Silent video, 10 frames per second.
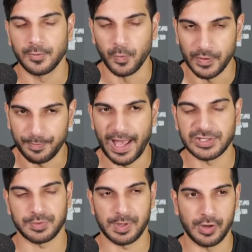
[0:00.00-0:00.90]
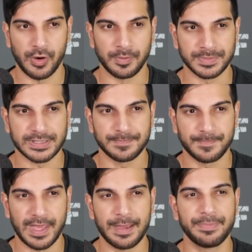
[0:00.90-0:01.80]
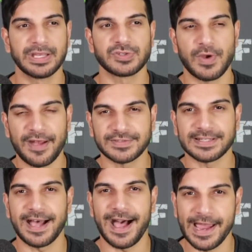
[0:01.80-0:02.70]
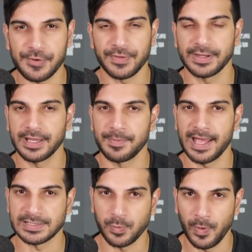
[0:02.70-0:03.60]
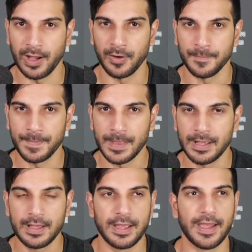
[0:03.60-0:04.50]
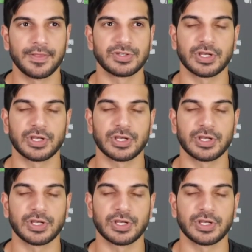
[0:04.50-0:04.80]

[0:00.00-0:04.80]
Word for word: with Patrick Mahomes and being drafted higher than him as well. And the